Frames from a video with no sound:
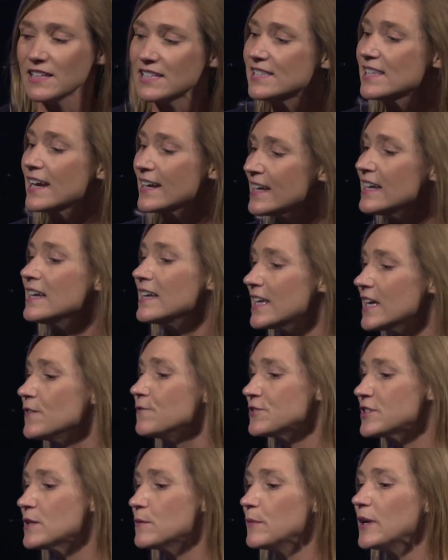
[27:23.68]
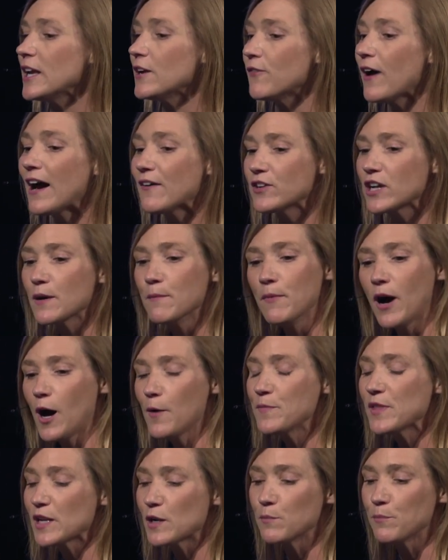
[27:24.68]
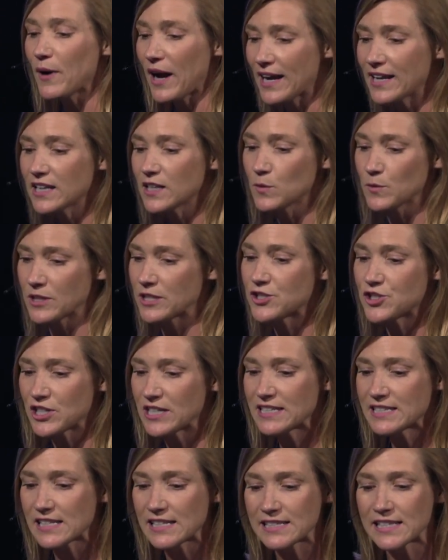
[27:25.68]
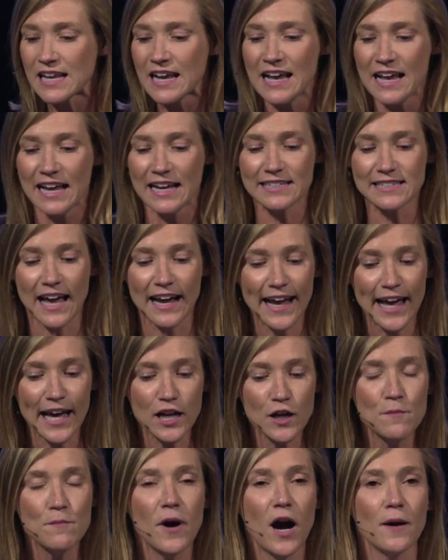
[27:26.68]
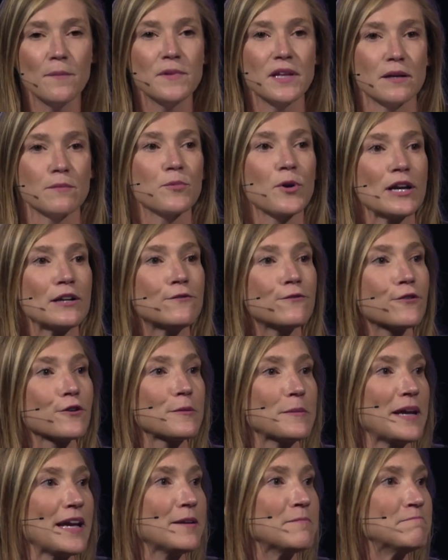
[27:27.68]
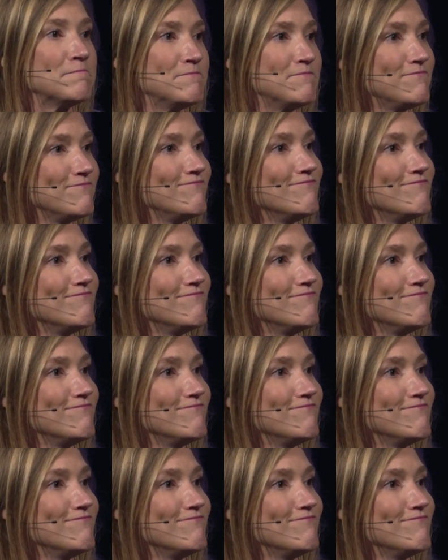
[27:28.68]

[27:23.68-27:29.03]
The second gift to me of having a mom that abided with Jesus is I had a mom that prayed for me.